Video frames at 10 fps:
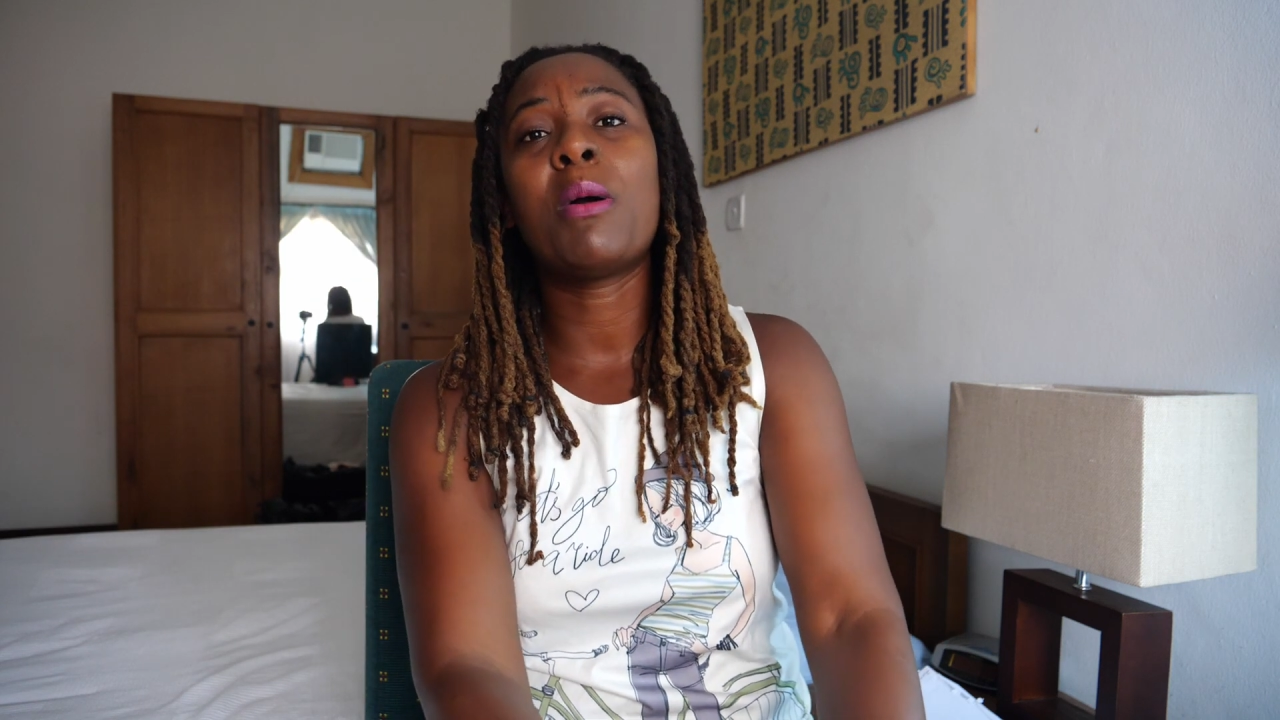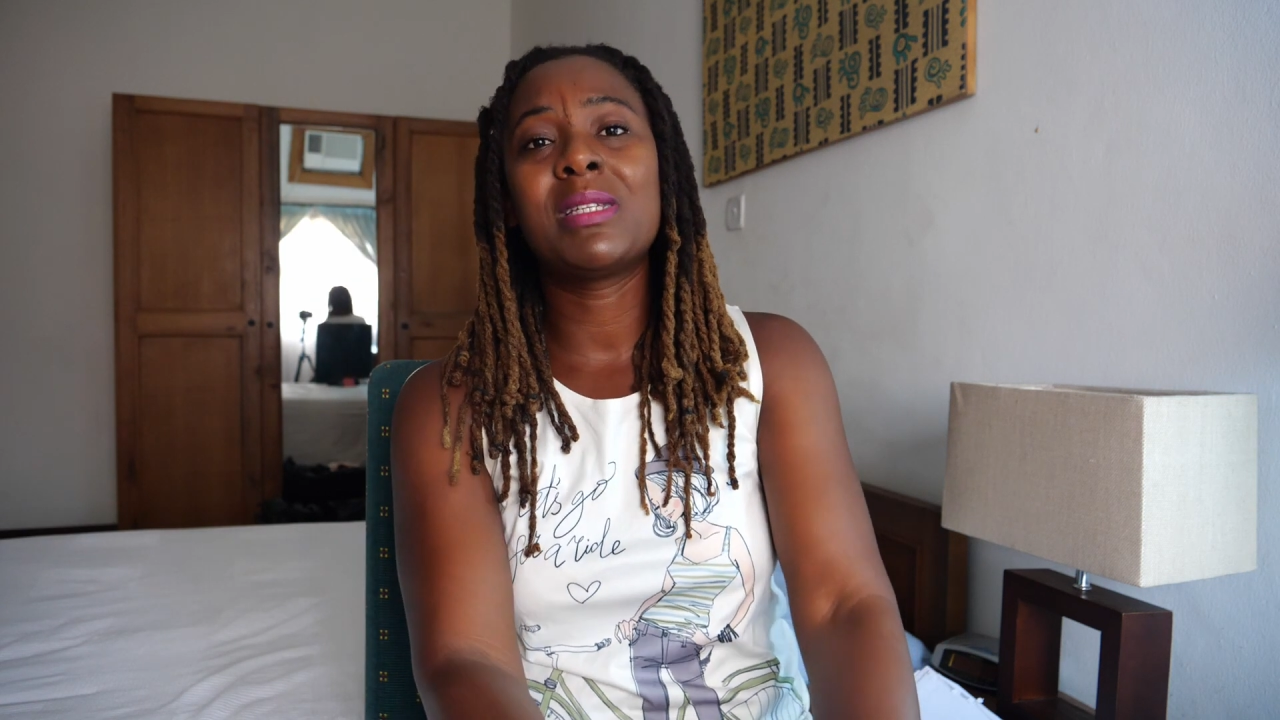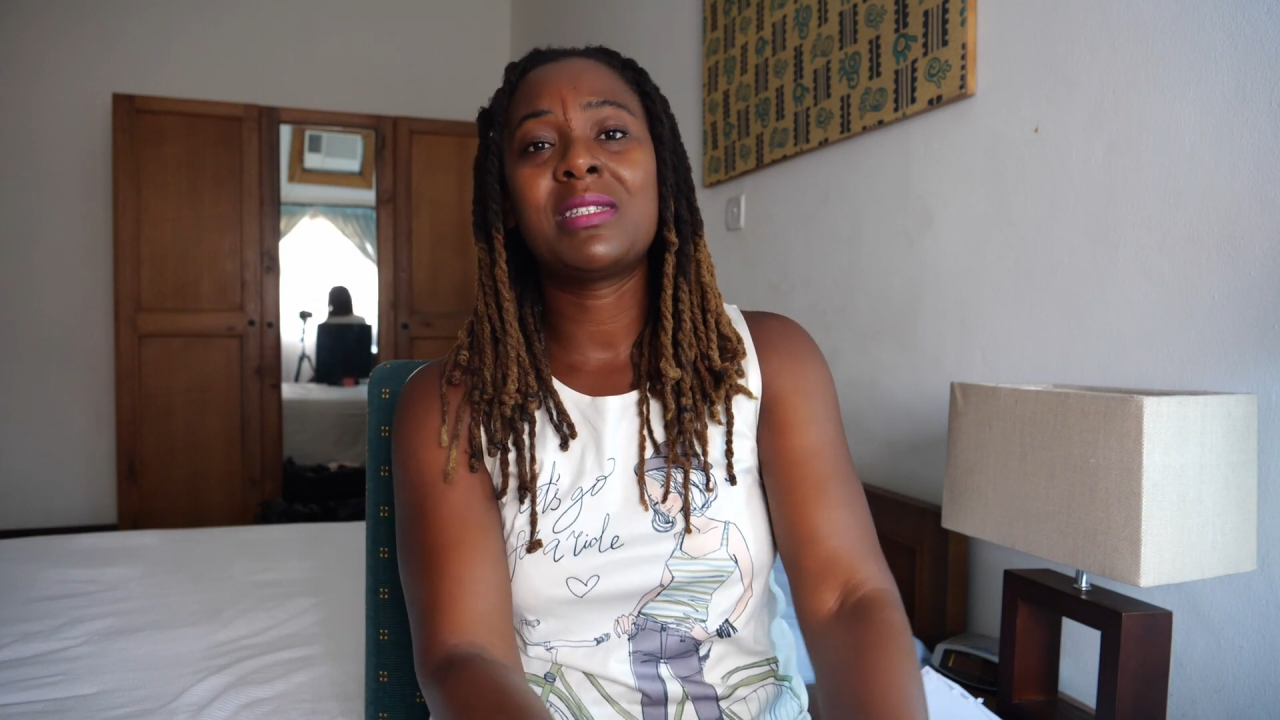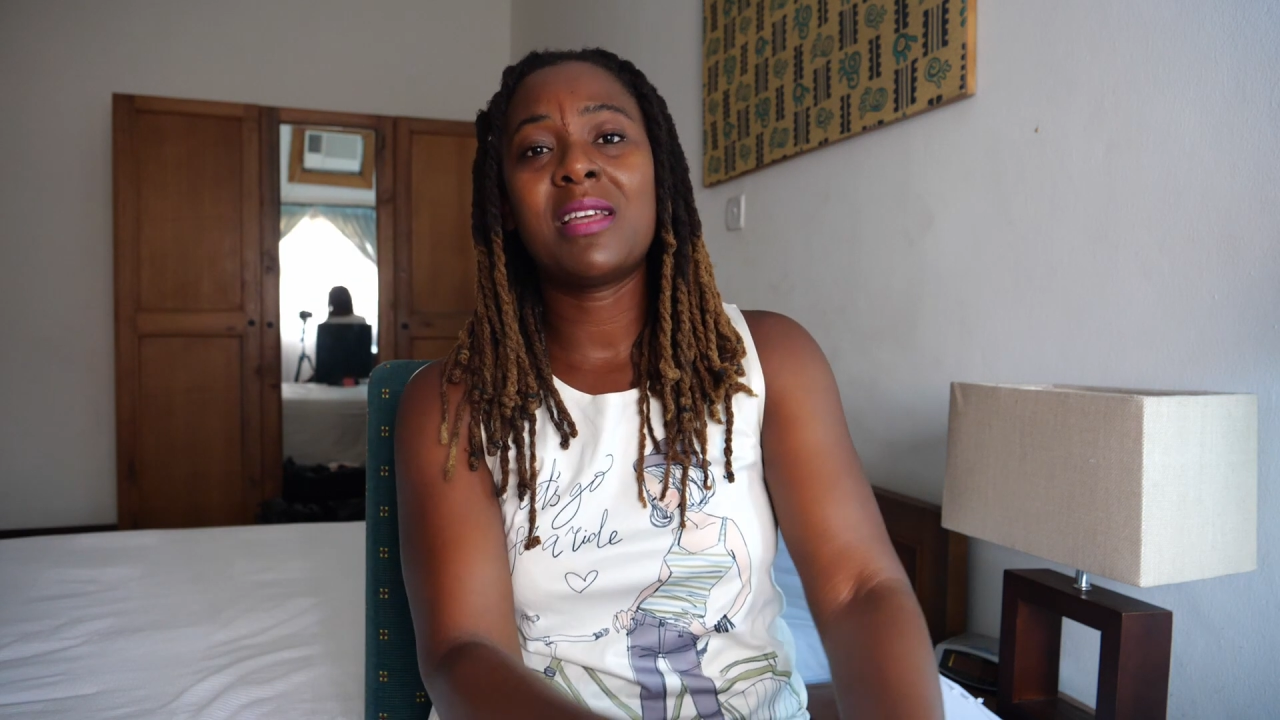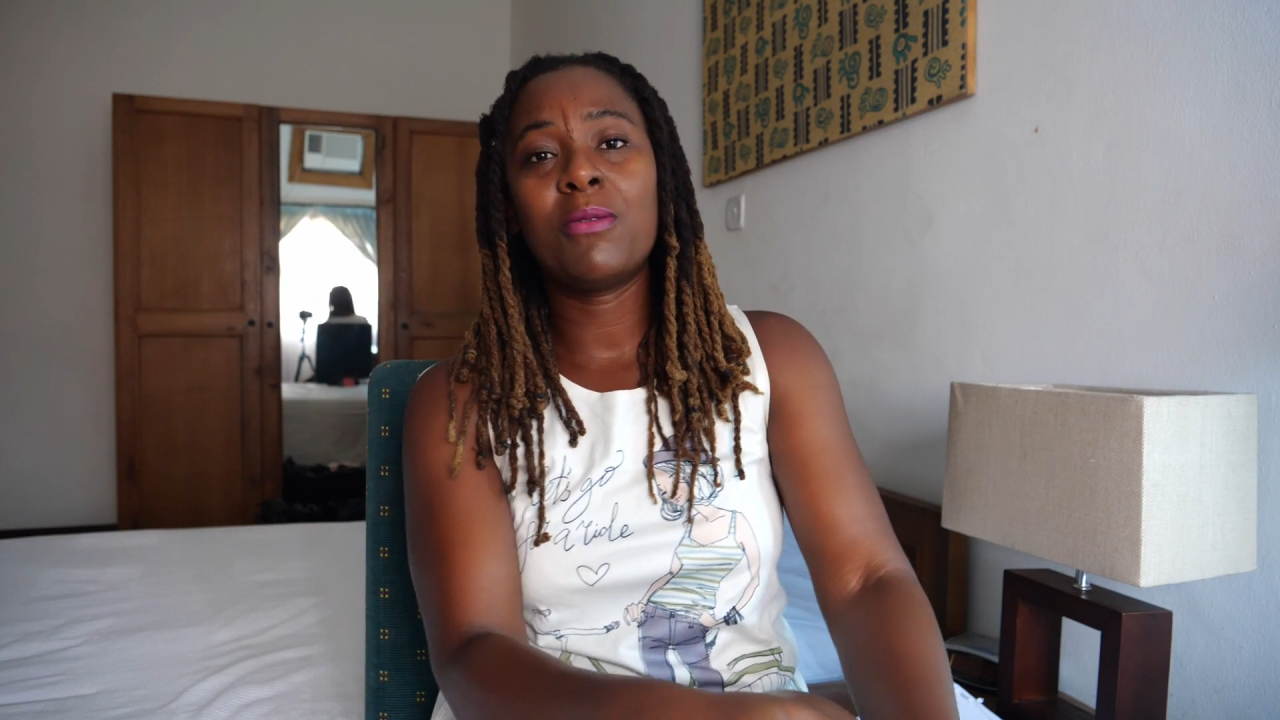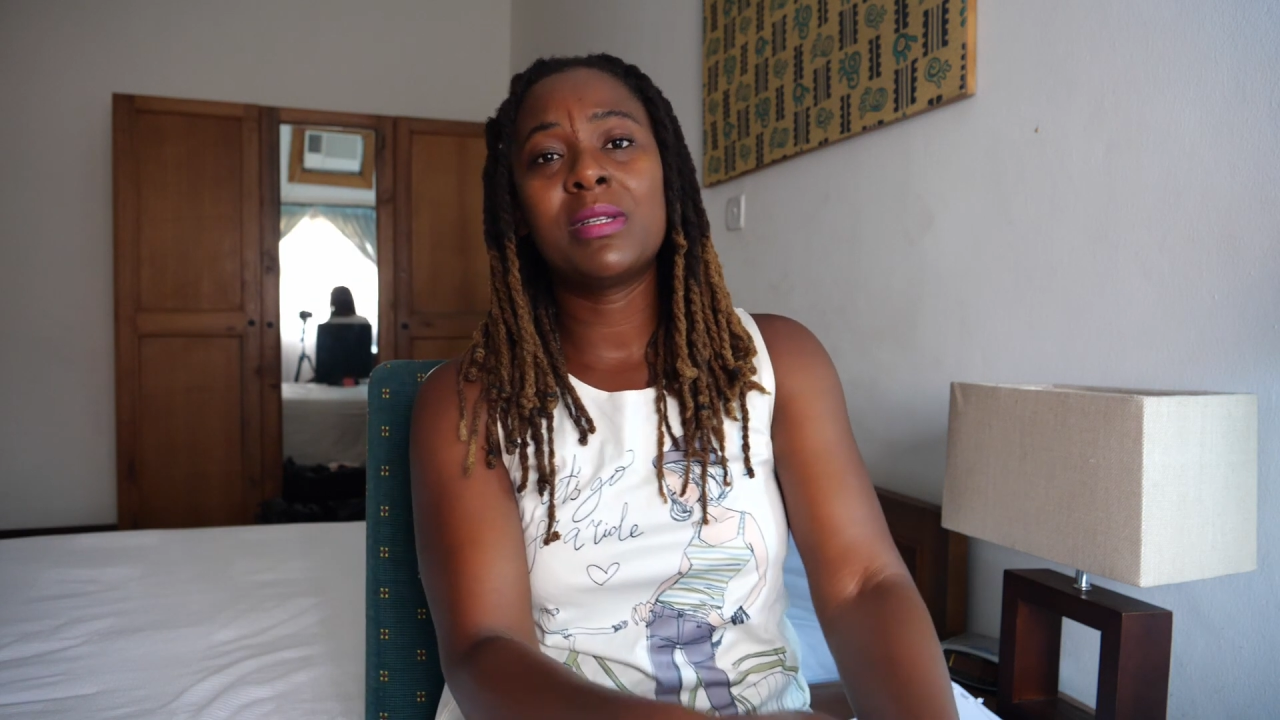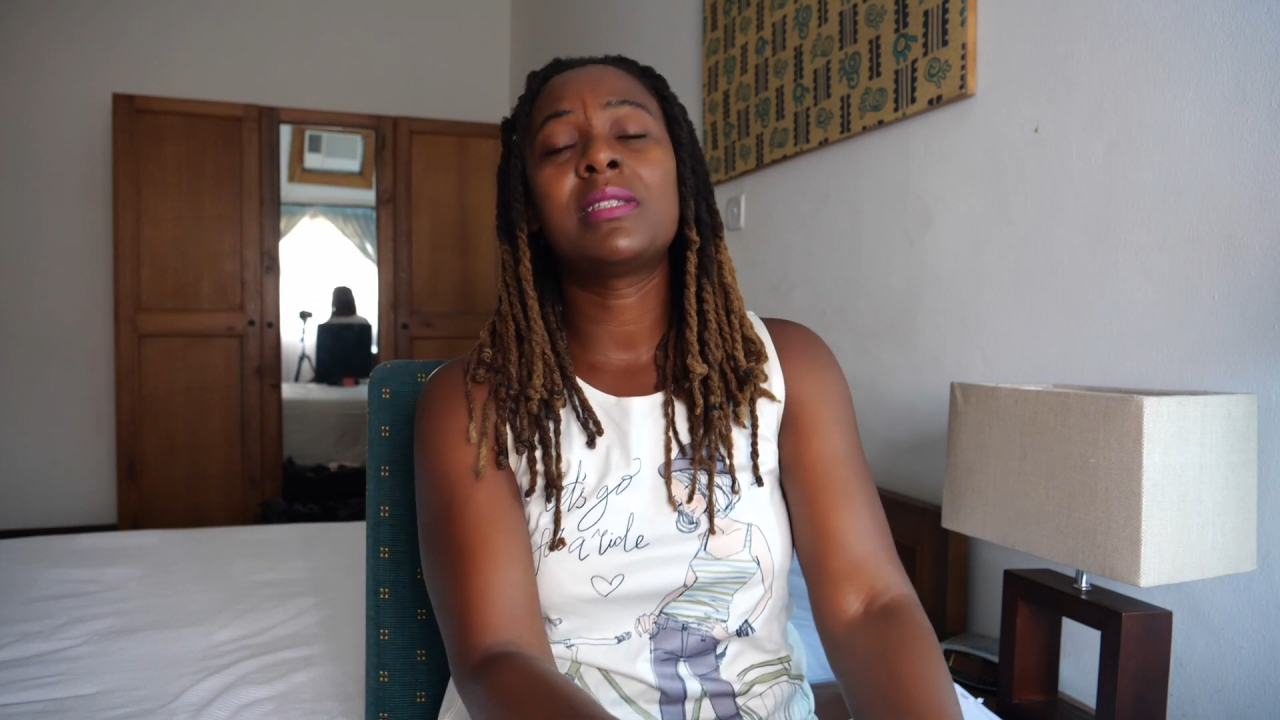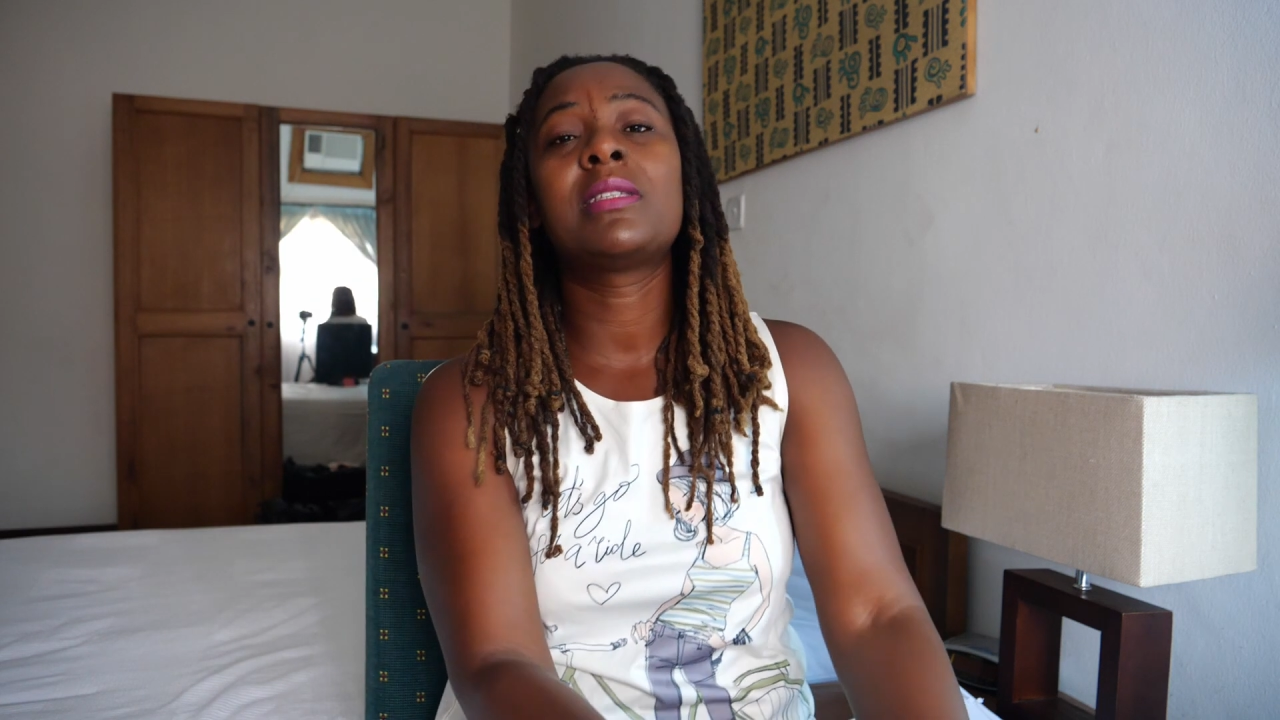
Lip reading: Bowers Towers.